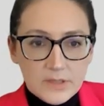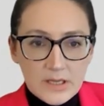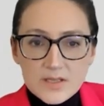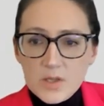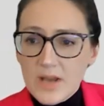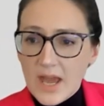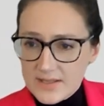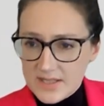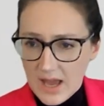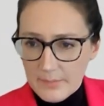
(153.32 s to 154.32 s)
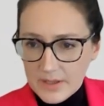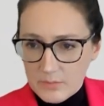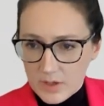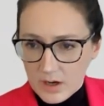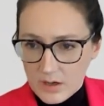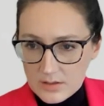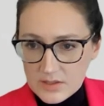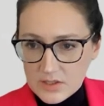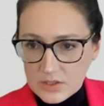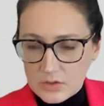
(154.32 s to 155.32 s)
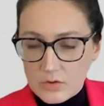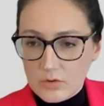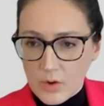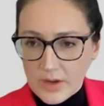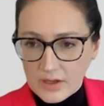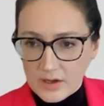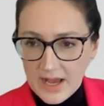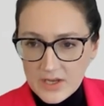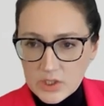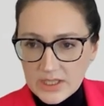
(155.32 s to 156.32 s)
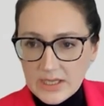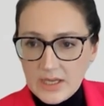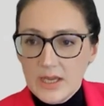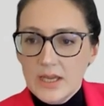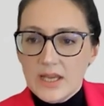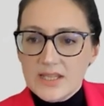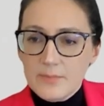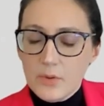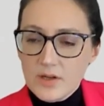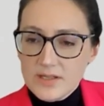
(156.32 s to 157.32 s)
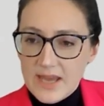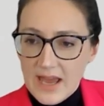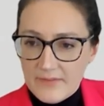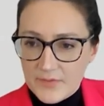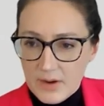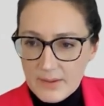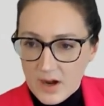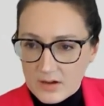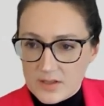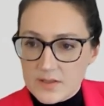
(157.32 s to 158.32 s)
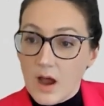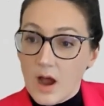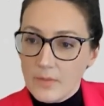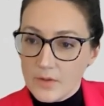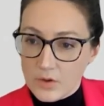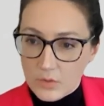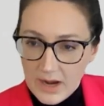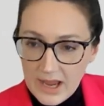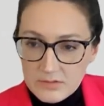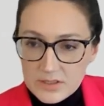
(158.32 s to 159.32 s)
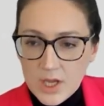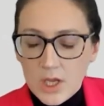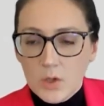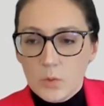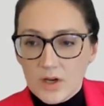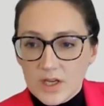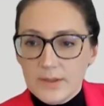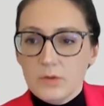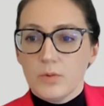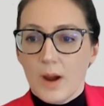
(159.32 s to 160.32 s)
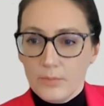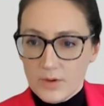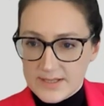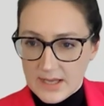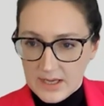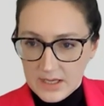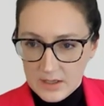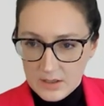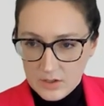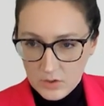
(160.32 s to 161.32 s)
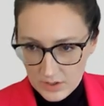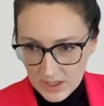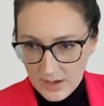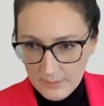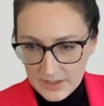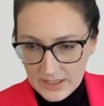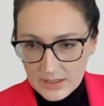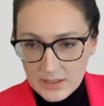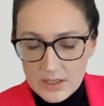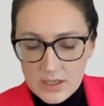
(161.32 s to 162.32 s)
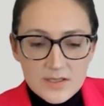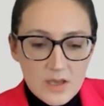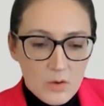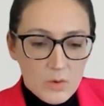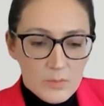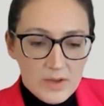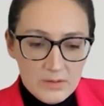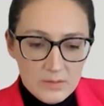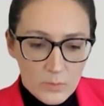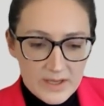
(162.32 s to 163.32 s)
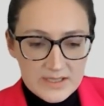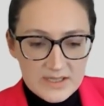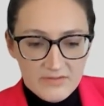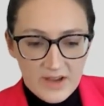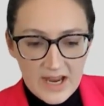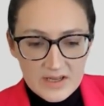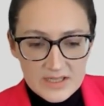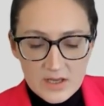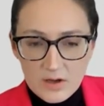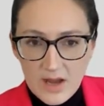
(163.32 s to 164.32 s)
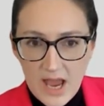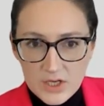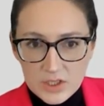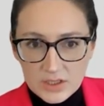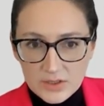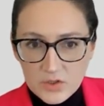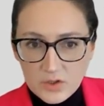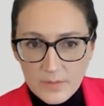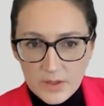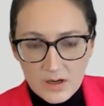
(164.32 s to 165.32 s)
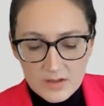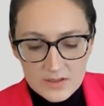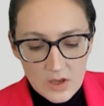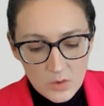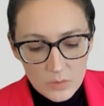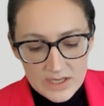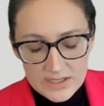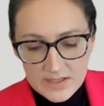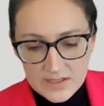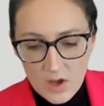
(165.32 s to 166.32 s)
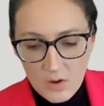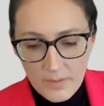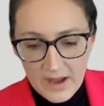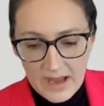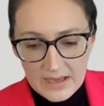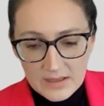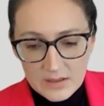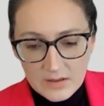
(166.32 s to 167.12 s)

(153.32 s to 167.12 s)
So next up, in regards to growing internationally, it's important to have the right partners on the ground who are going to be representing your company. So when we went to find international distributors, we did so by,